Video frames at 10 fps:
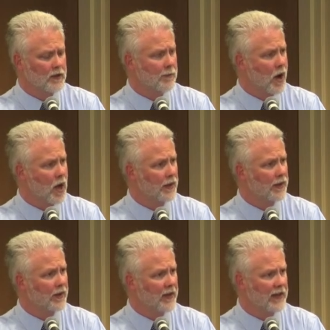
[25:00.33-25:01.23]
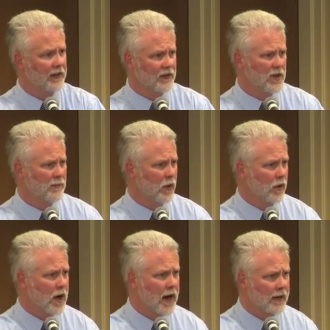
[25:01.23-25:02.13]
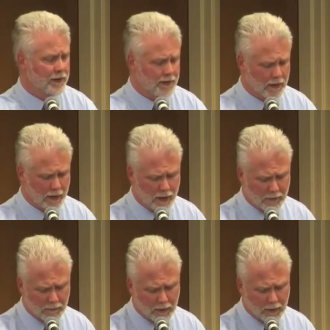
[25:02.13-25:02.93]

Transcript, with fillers: to policy settings. Jim Goldgeier's um,